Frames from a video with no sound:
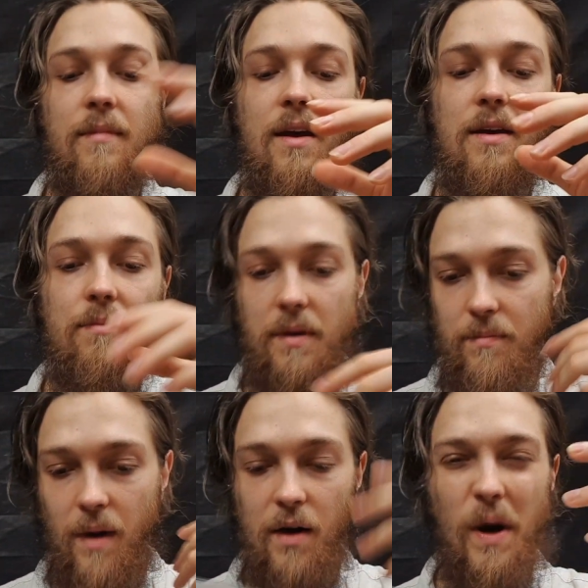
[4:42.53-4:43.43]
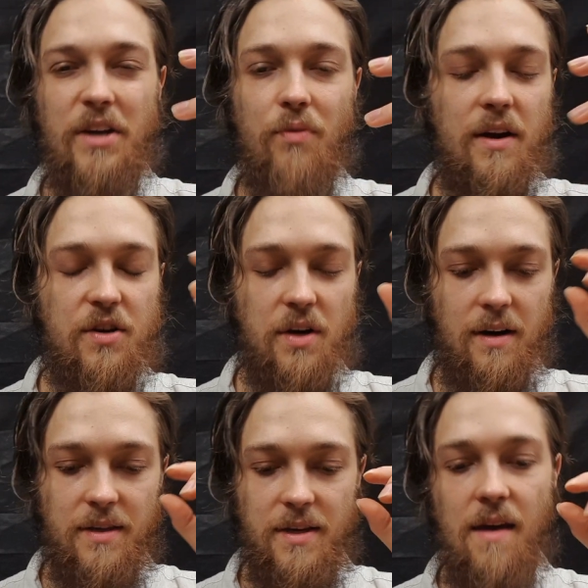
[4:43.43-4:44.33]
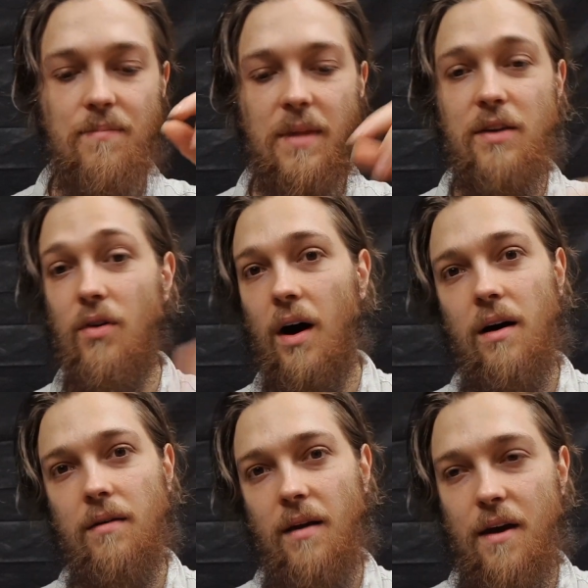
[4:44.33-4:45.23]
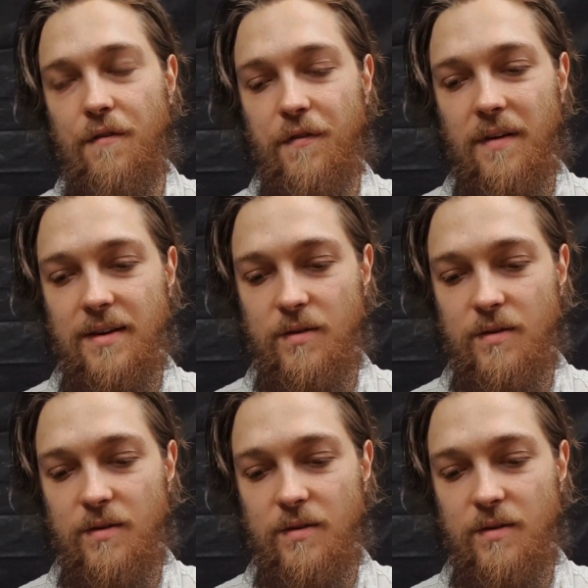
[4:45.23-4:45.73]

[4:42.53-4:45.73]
in my weight range, let's say that you have